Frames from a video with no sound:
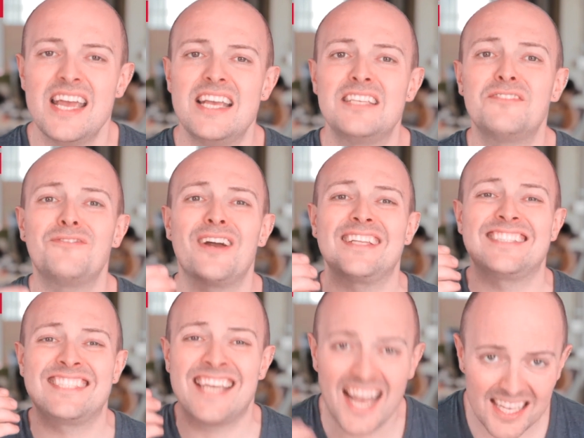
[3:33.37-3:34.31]
is
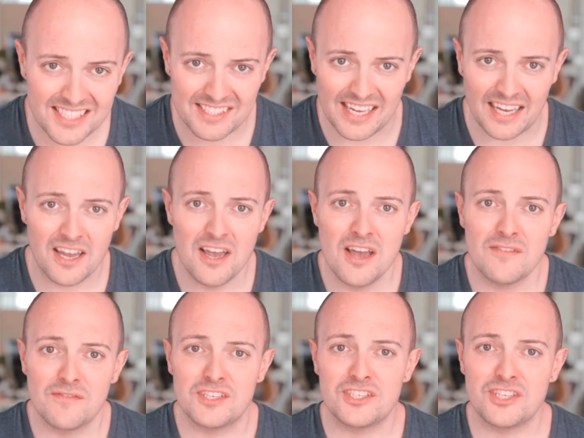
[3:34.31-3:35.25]
fantastic
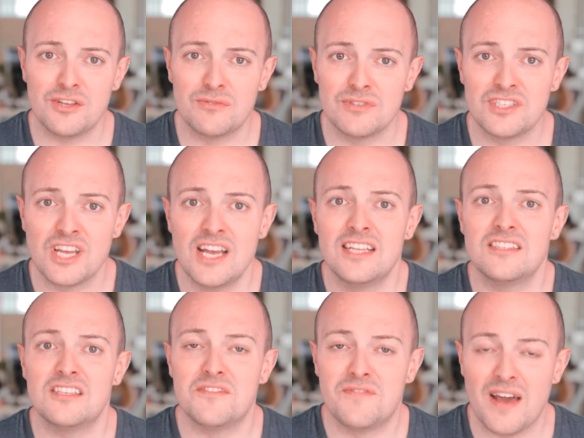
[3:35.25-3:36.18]
for students
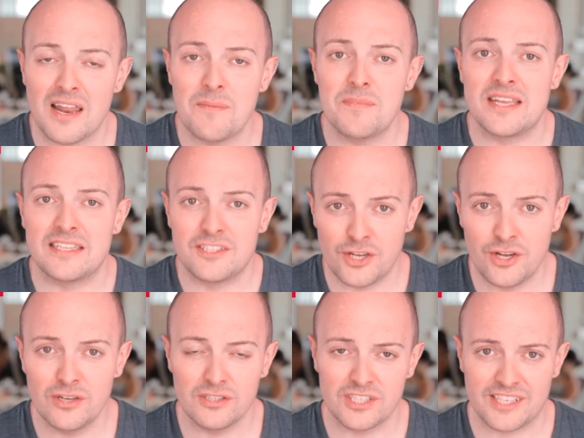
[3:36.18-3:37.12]
to develop the
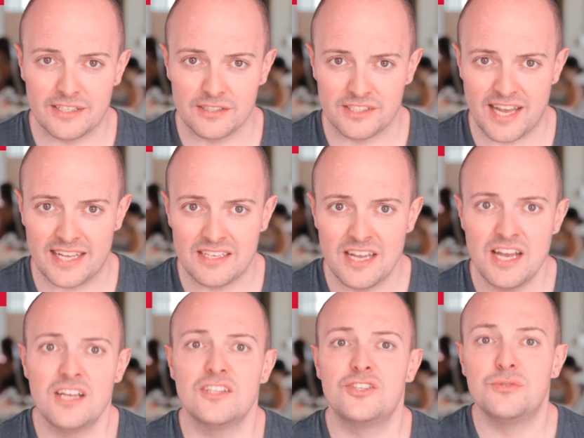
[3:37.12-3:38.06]
internal skill set
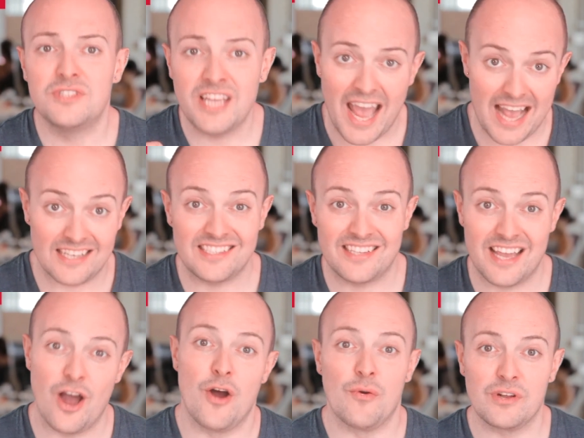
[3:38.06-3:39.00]
to test
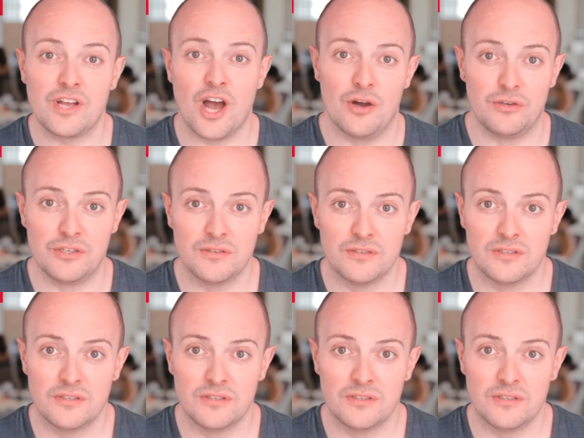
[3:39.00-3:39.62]
their own code.